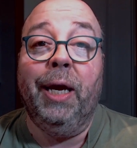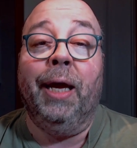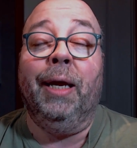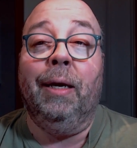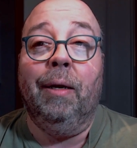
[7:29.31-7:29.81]

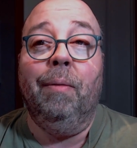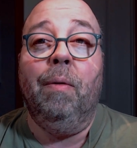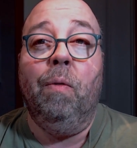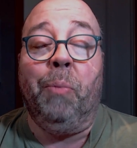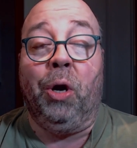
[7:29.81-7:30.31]
and
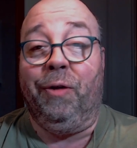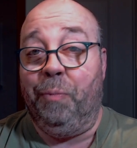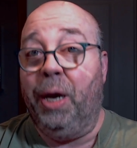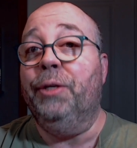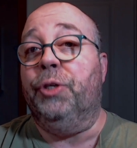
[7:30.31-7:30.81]
part of
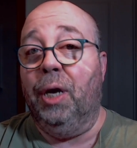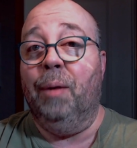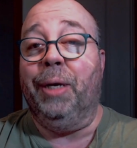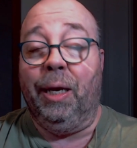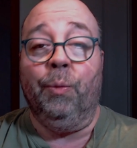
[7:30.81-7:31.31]
my
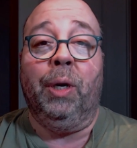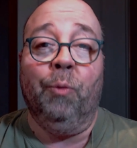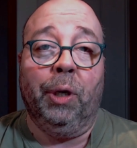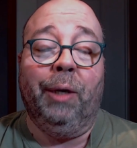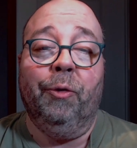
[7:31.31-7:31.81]
job, again, when
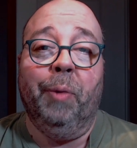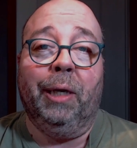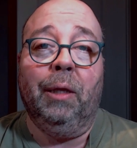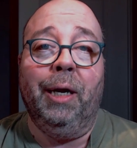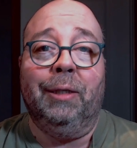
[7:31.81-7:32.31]
I'm working with my
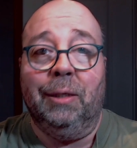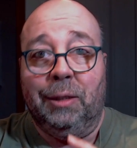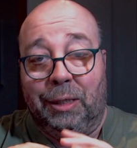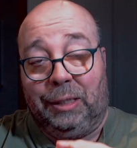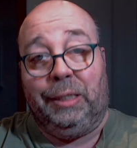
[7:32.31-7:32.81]
clients,
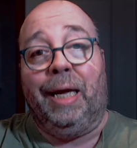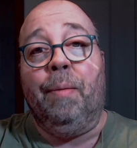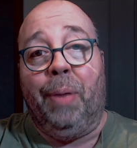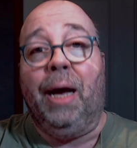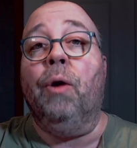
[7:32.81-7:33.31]
is to
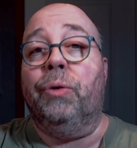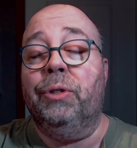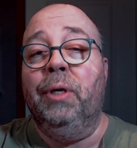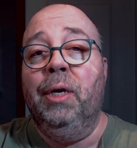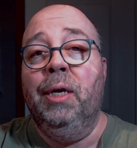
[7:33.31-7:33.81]
stamp
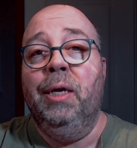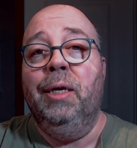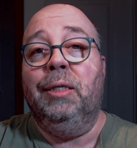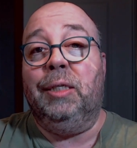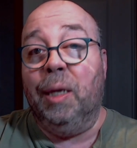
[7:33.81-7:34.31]
out
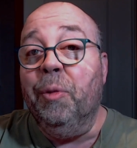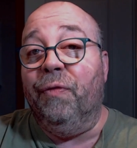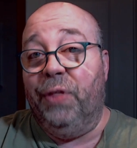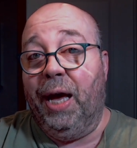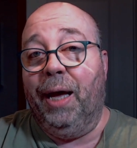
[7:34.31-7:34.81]
some
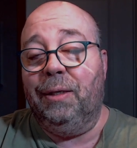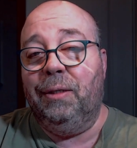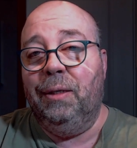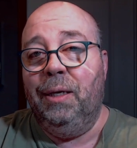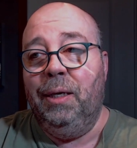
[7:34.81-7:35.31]
of that,